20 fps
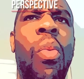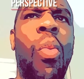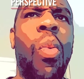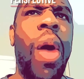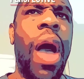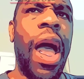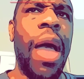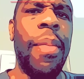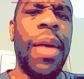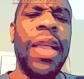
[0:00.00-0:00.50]

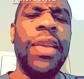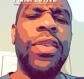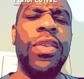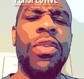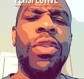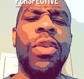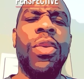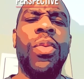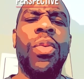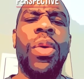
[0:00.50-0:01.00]
why am I
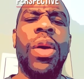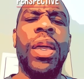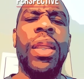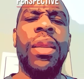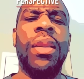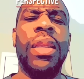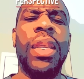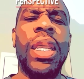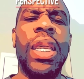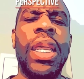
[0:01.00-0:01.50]
doing what
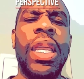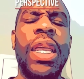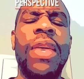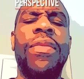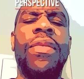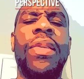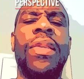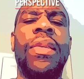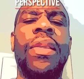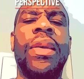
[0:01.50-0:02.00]

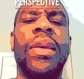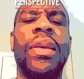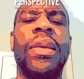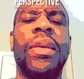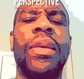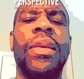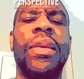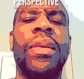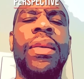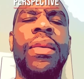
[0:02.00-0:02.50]
even the
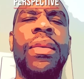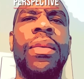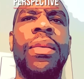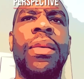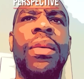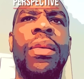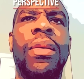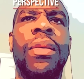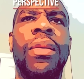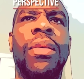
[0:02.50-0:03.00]

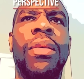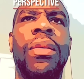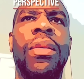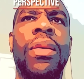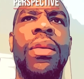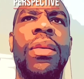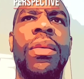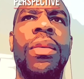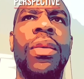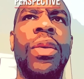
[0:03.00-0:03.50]

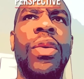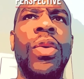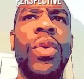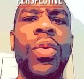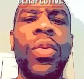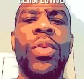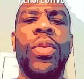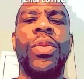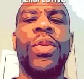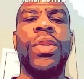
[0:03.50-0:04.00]
the, the
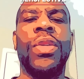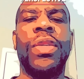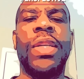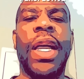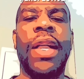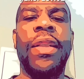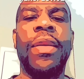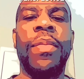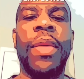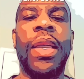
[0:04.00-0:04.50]
gurus are
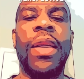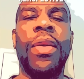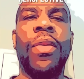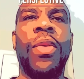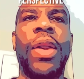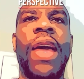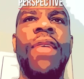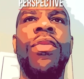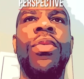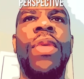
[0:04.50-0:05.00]
telling me or
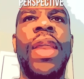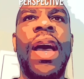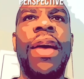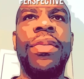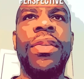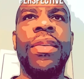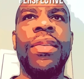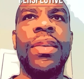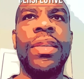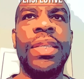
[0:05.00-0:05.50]
what everyone
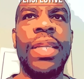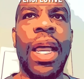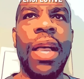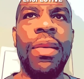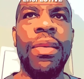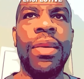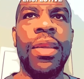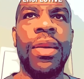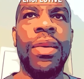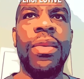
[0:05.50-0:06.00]
out there is
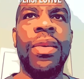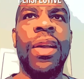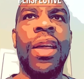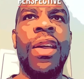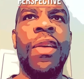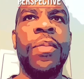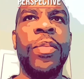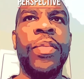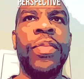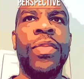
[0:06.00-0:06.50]
telling you,
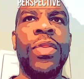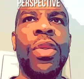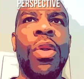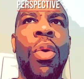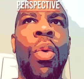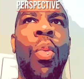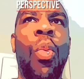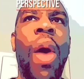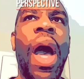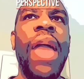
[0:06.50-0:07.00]

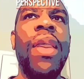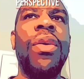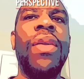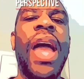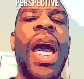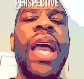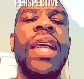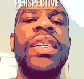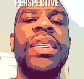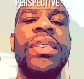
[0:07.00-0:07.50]
why don't
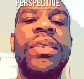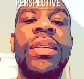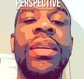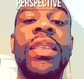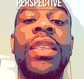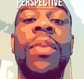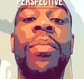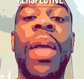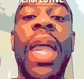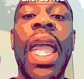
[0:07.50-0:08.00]
I just look
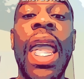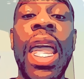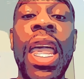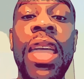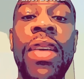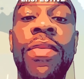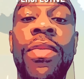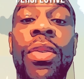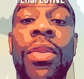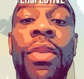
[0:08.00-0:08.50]
at the
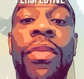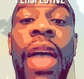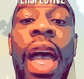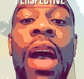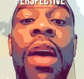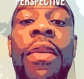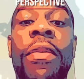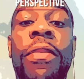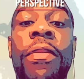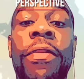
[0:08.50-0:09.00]
behavior of
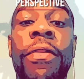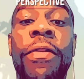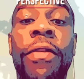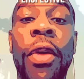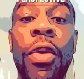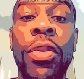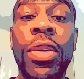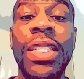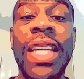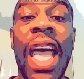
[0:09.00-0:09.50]
how
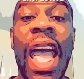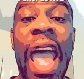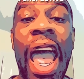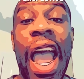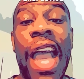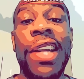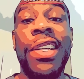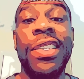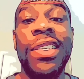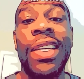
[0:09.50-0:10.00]
folks
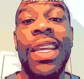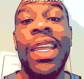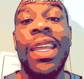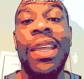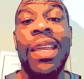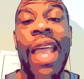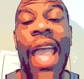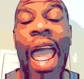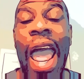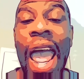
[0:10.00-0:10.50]
actually
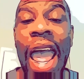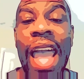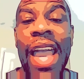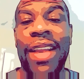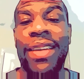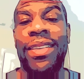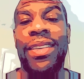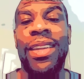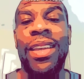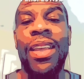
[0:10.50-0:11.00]

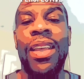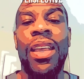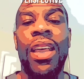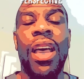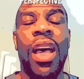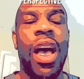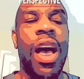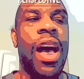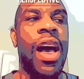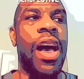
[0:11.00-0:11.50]
act?
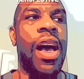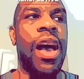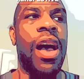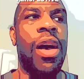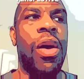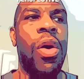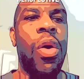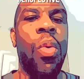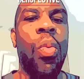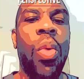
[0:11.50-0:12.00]
Uh,
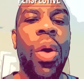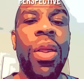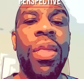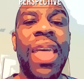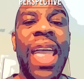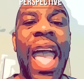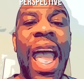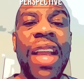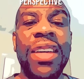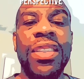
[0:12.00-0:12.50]
what are
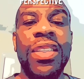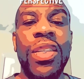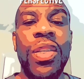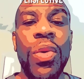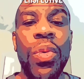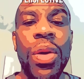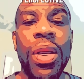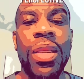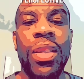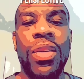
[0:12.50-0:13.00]
they actually
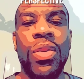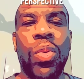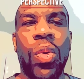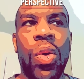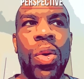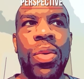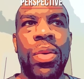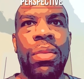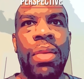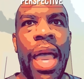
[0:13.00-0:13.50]
doing in this
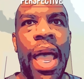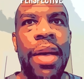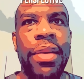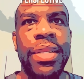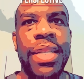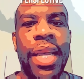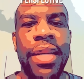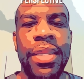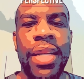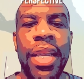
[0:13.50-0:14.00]
world and how is
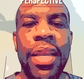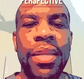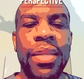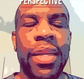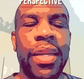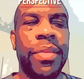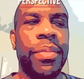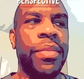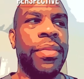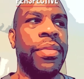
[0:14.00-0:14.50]
that
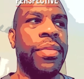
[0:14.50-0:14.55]
changing?